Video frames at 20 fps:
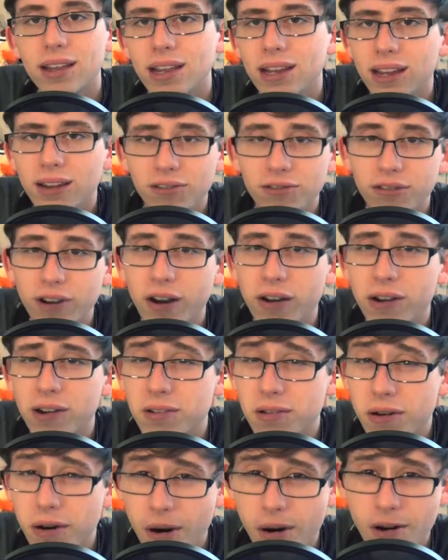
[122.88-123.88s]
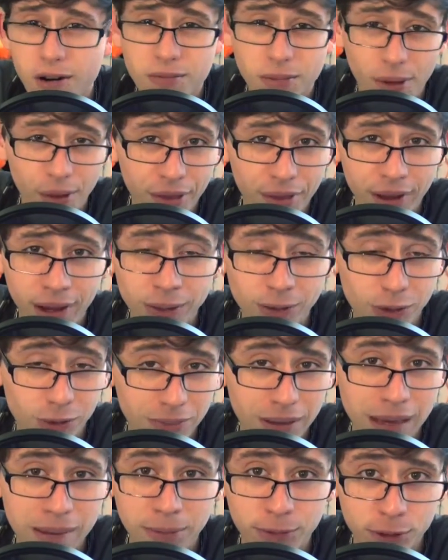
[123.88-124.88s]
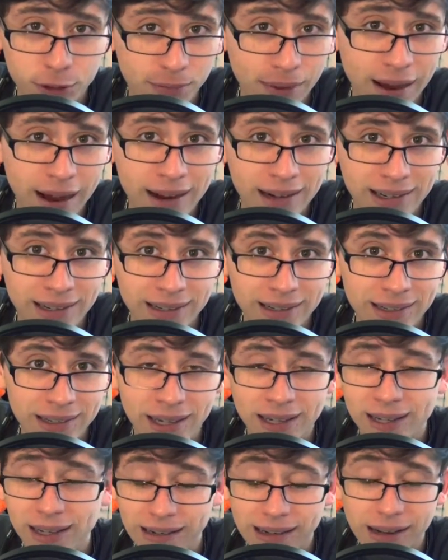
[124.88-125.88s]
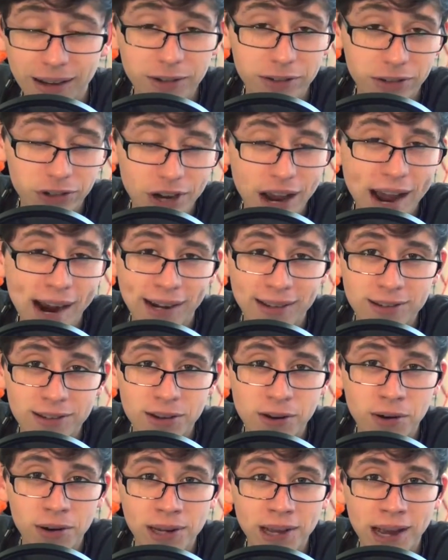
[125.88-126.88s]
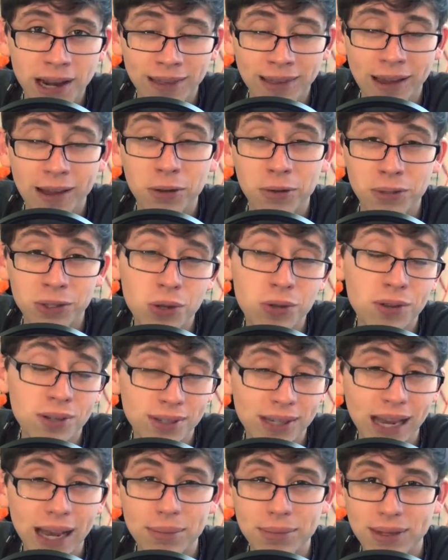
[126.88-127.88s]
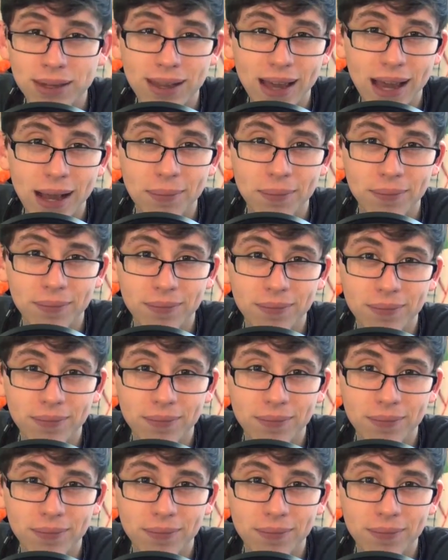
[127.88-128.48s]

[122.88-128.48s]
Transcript: He did very horrible things with people's bodies, and he tells Jack and Zodiac that he'll do the same to them.